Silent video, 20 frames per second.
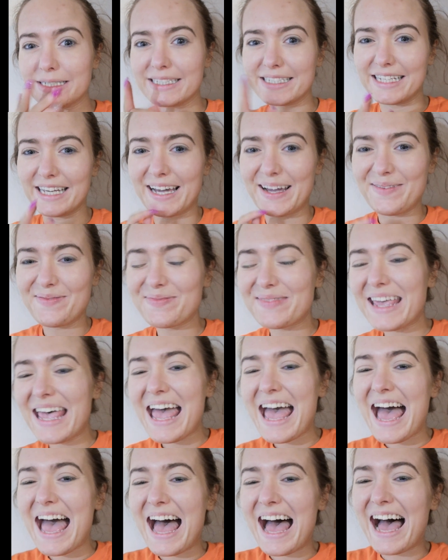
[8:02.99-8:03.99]
Yeah.
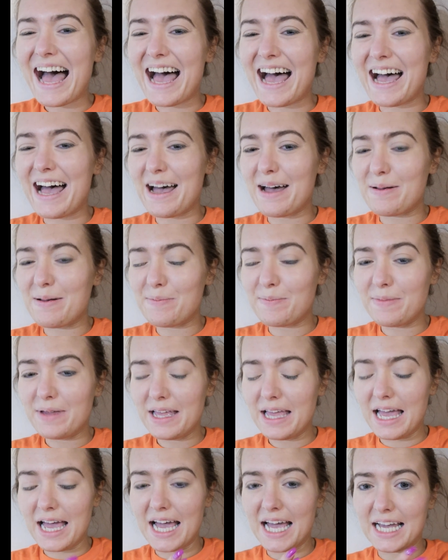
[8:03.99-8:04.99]

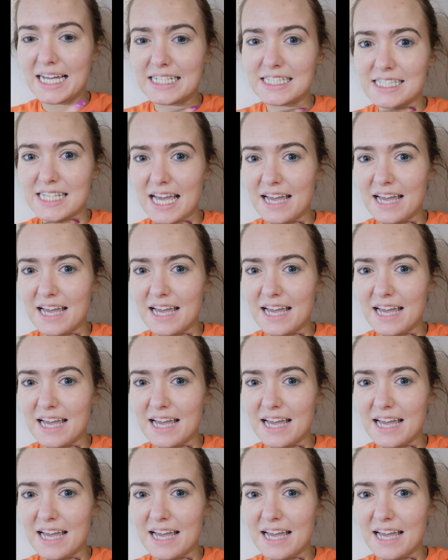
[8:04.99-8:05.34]
And